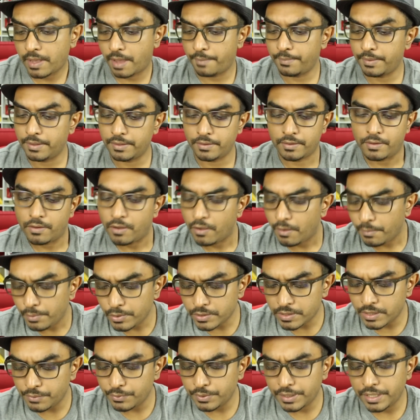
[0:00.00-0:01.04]
I mean,
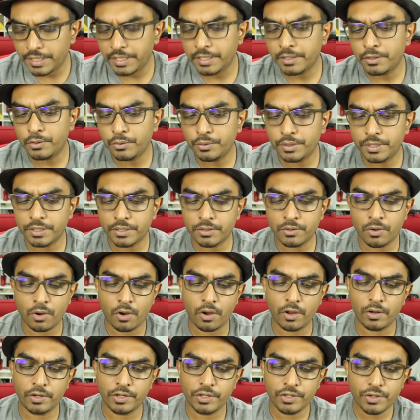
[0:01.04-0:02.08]
obviously with the included
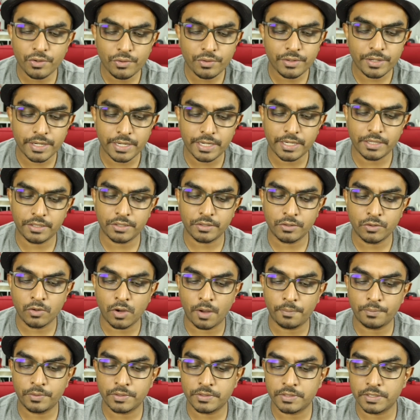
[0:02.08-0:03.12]
coil, you don't need to go
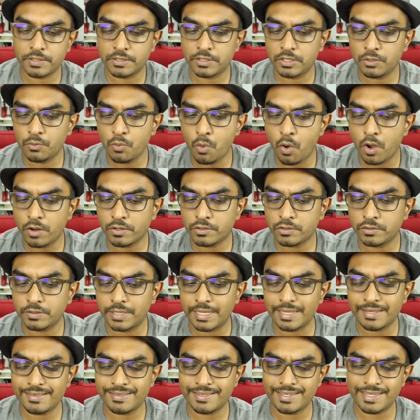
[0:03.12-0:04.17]
up to 60 watts. So
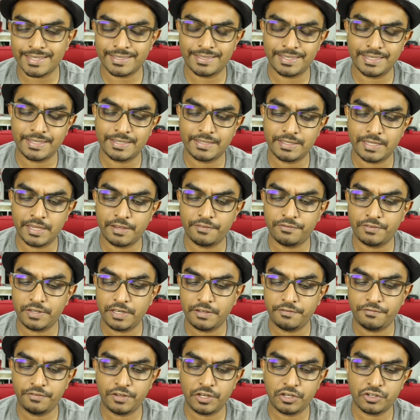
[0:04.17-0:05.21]
that's just the
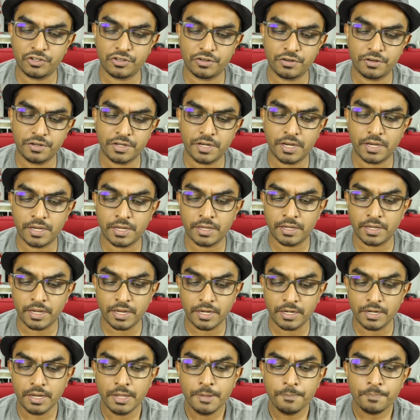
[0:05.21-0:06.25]
safety feature kicking
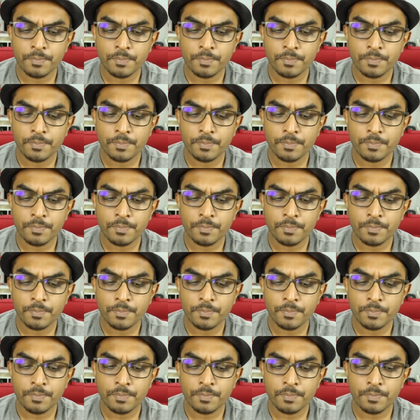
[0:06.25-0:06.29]
in.